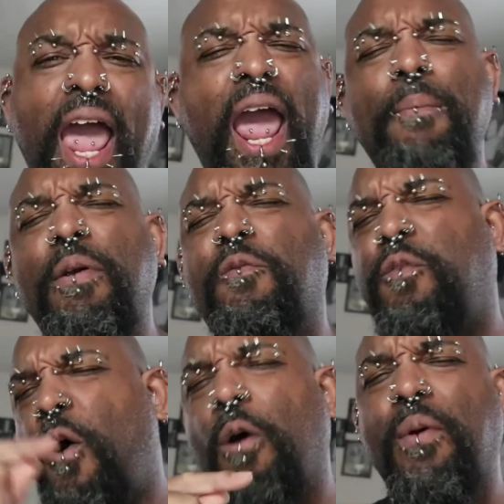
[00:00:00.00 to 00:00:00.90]
And
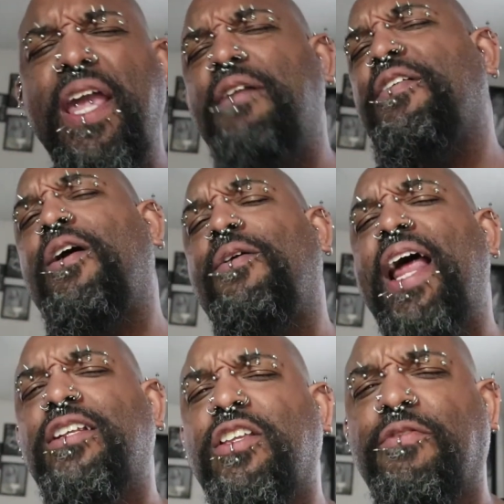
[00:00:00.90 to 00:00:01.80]
before we even go
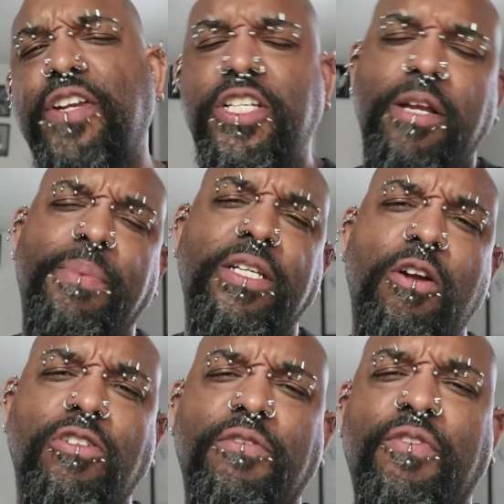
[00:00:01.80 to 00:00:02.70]
down to the Virginia Beach
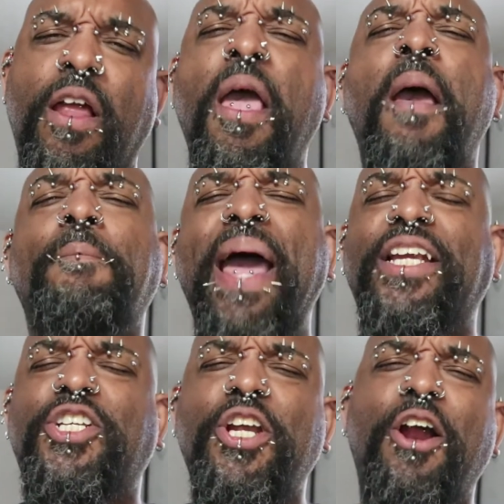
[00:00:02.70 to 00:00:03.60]
Oceanfront, make
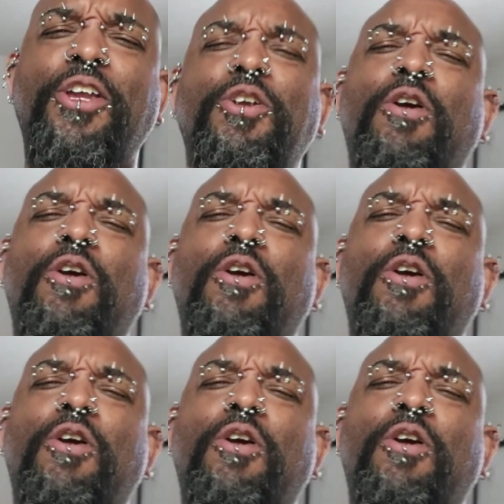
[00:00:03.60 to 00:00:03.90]
sure you